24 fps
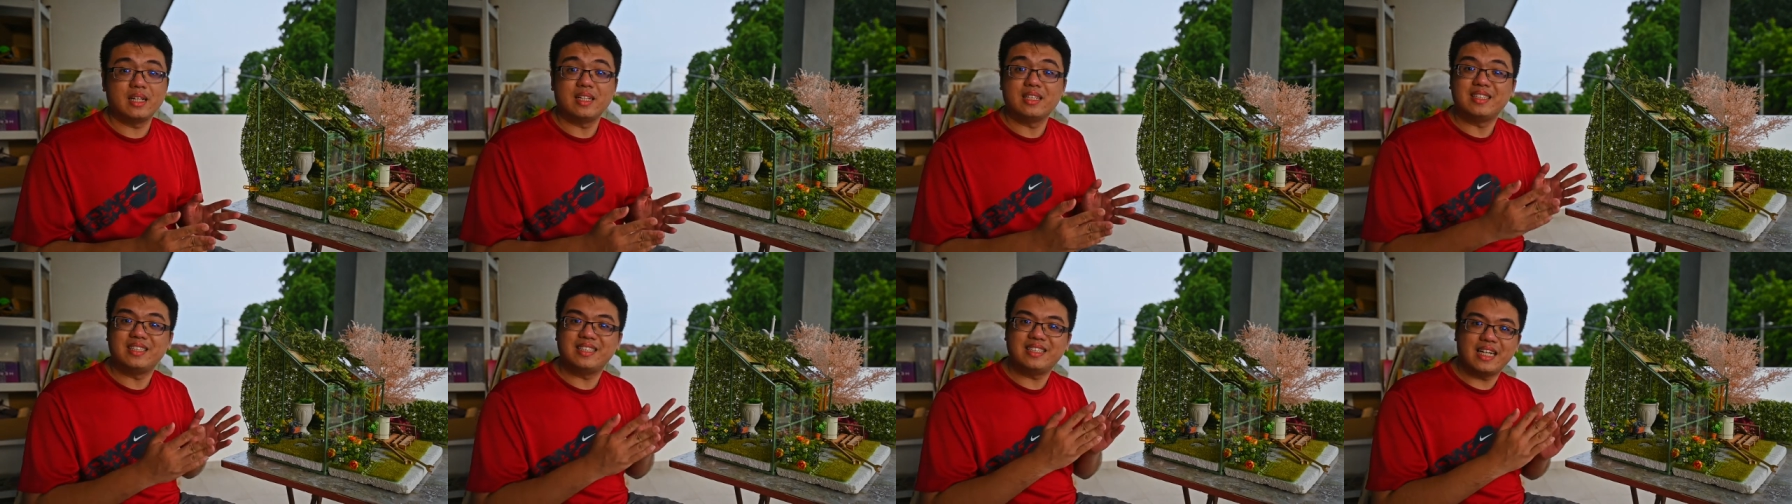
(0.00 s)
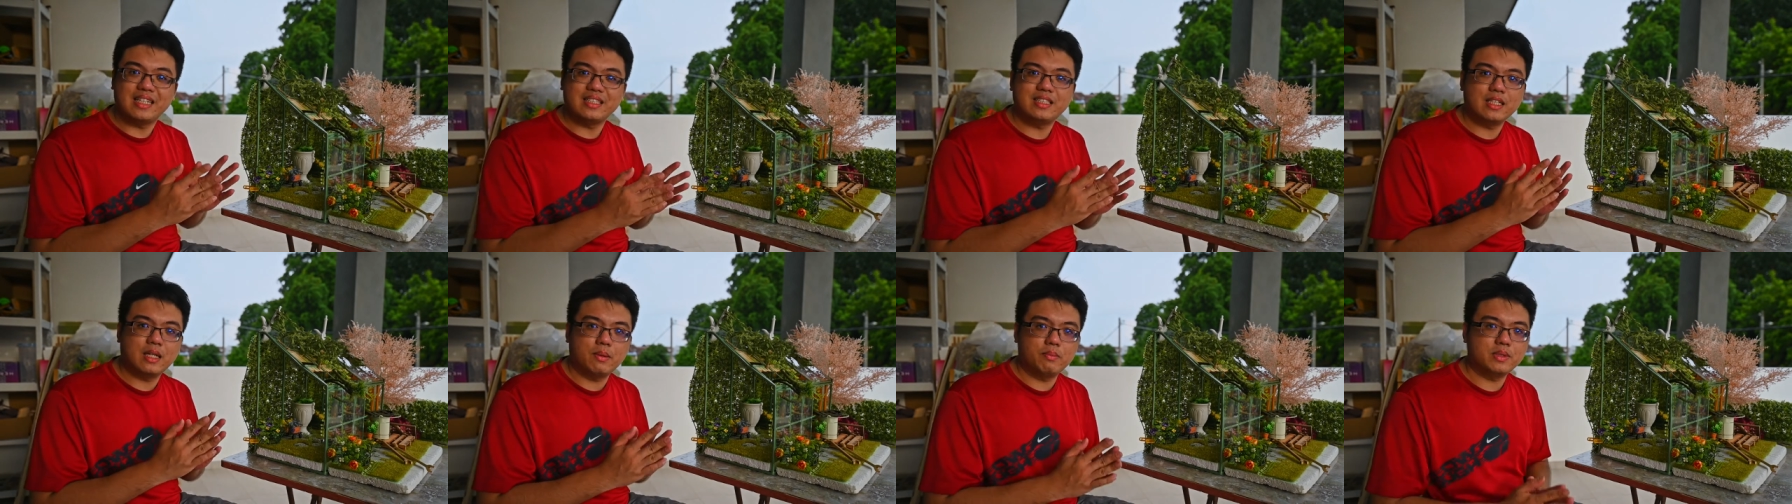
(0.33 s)

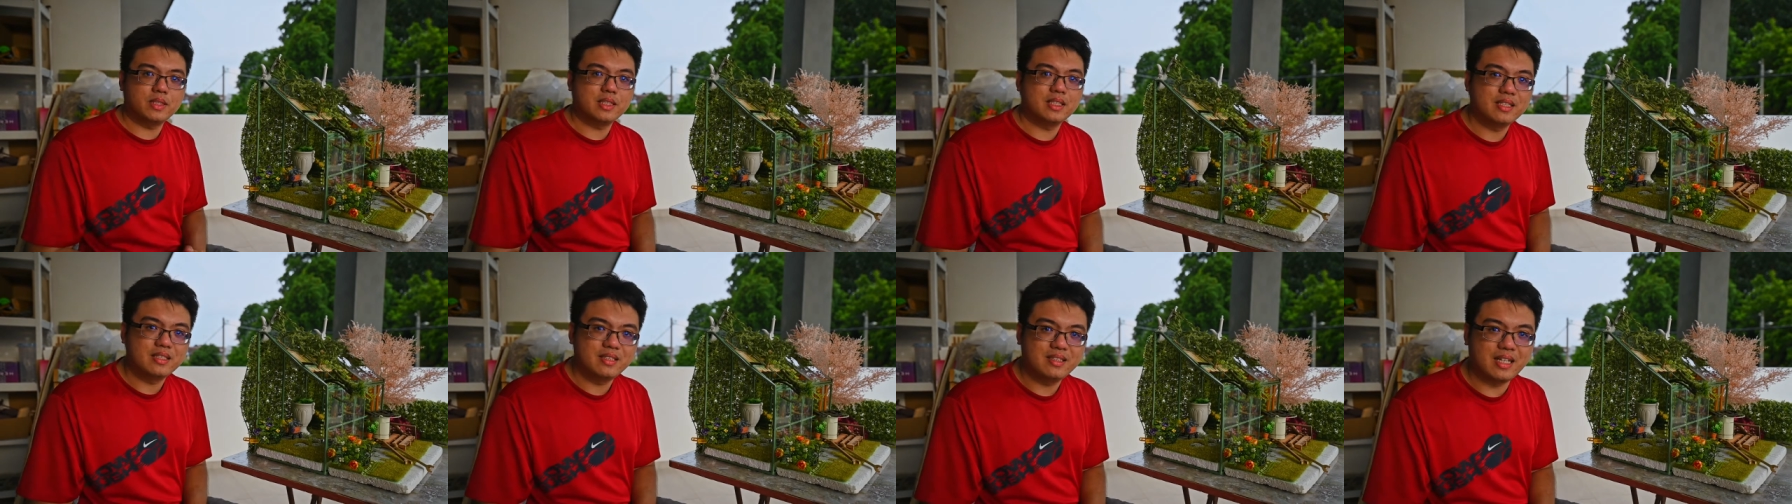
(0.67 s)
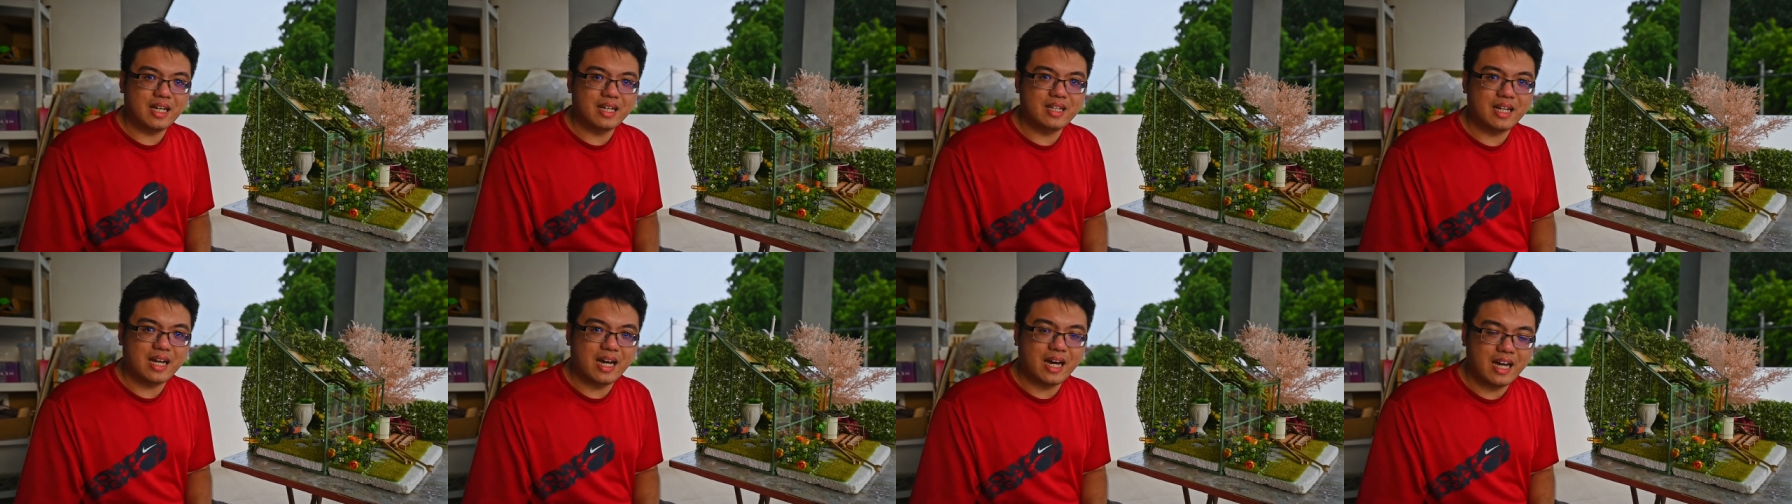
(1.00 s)
setups
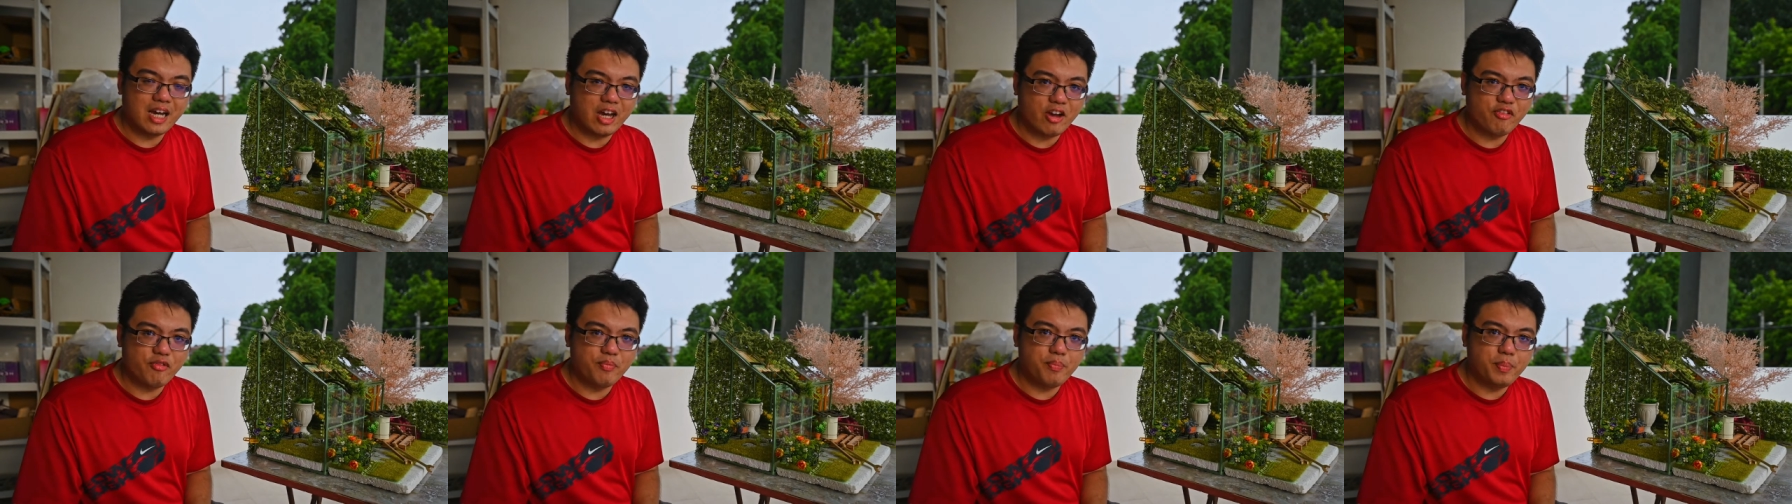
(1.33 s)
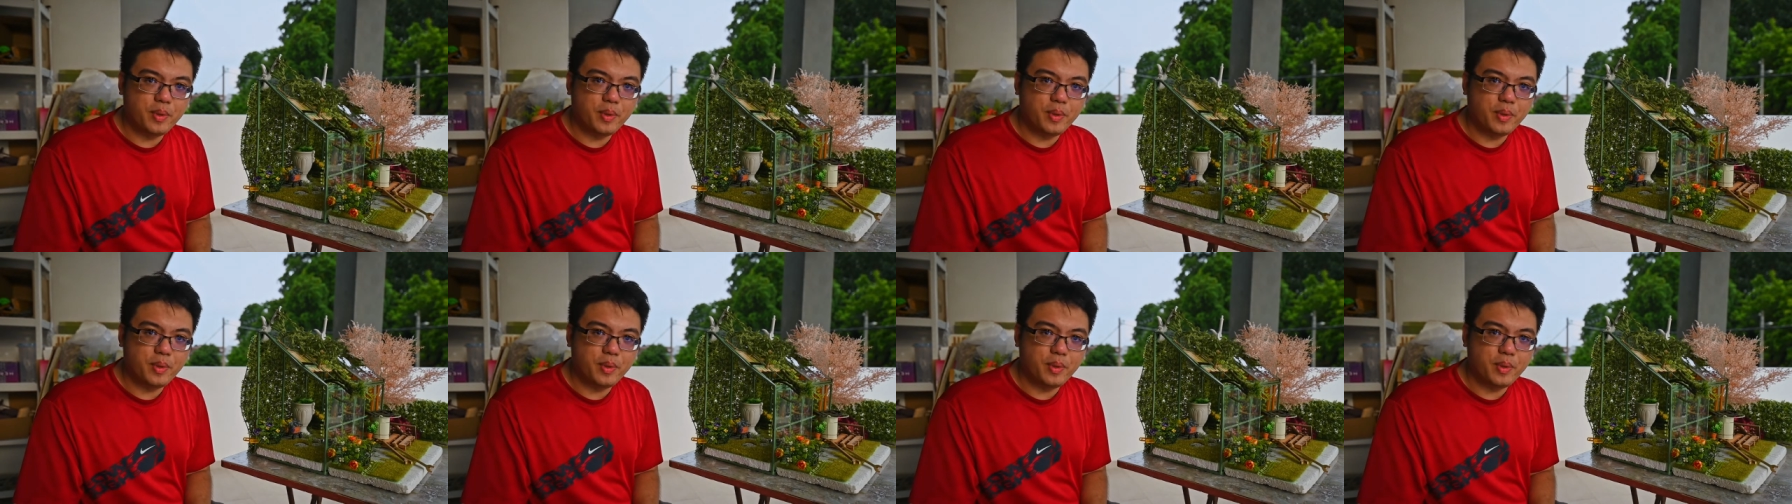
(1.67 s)
that I have